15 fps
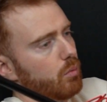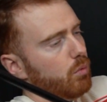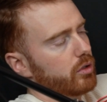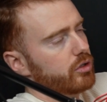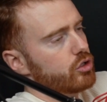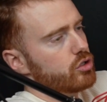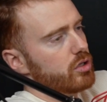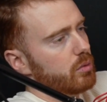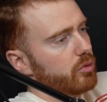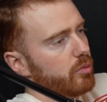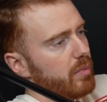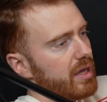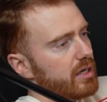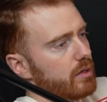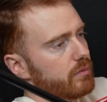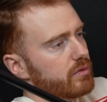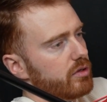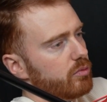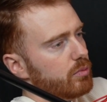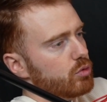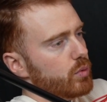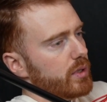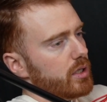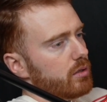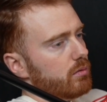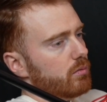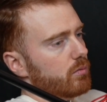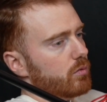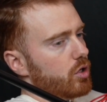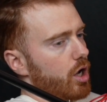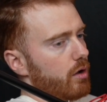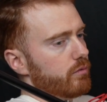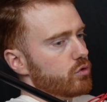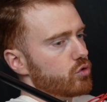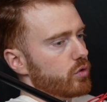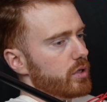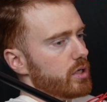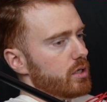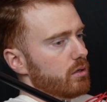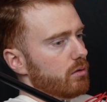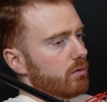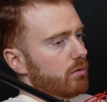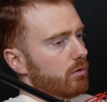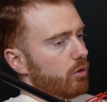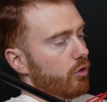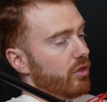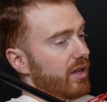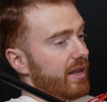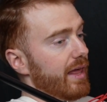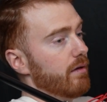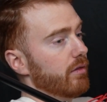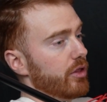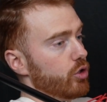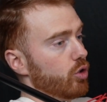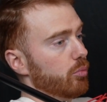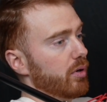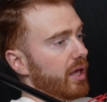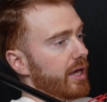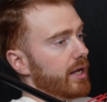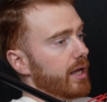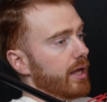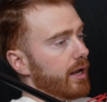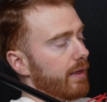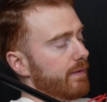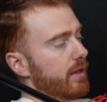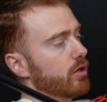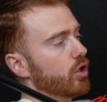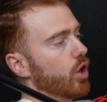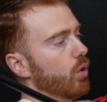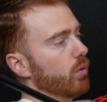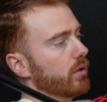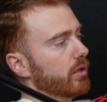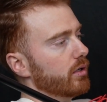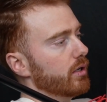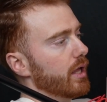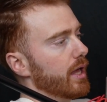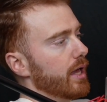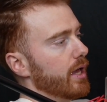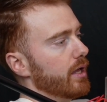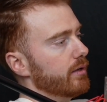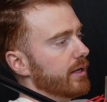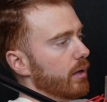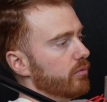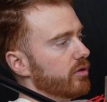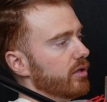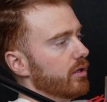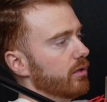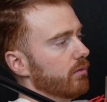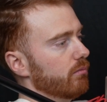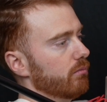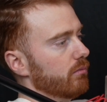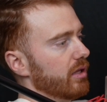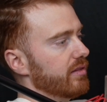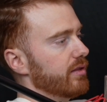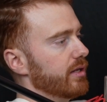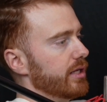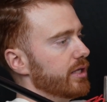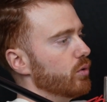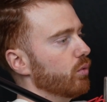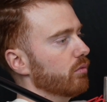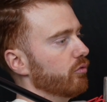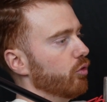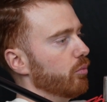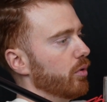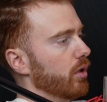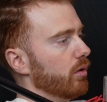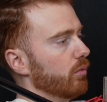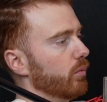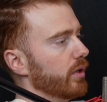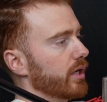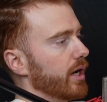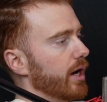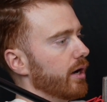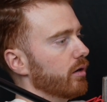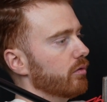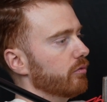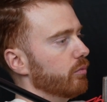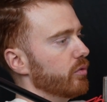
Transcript: What did you think were the main differences between Coventry or the level that you were playing at and then going down to, let's say, League One football with Cardiff?